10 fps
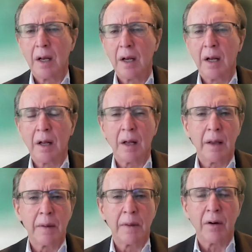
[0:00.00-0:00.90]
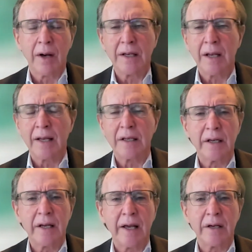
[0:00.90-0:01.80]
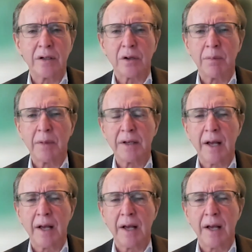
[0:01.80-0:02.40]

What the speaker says: the late 1980s or mid